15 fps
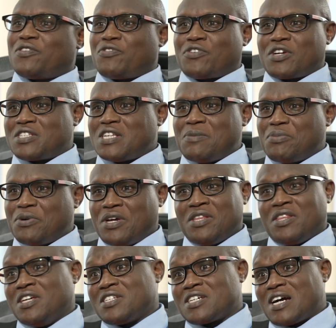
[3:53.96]
for example,
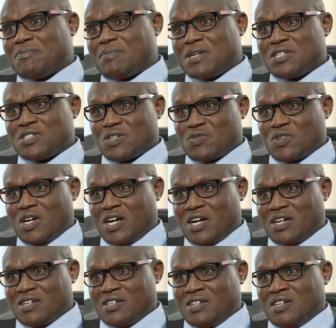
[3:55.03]
the 8 companies that we
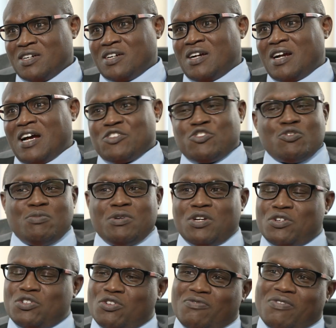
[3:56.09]
have. Assuming
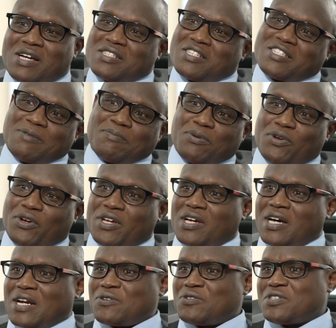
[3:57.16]
each of us is employing
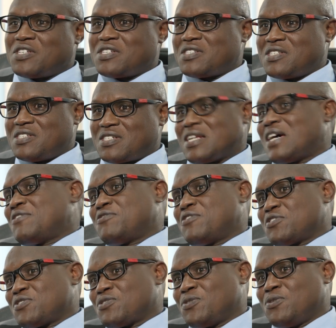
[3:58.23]
around 60 staff or
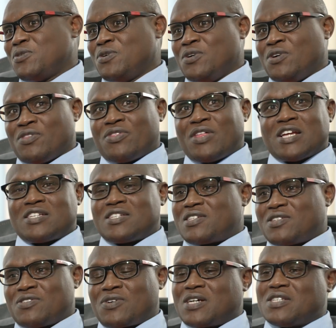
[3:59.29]
so, that
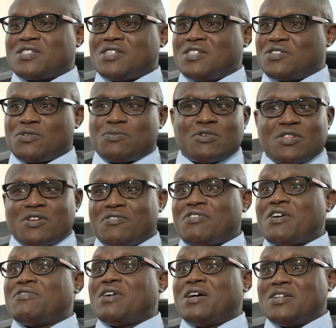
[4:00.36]
you can see is more than
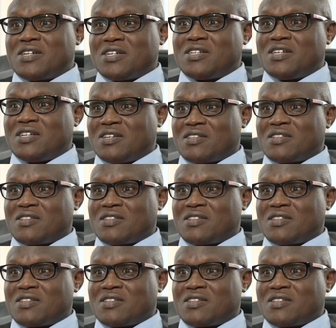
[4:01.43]
500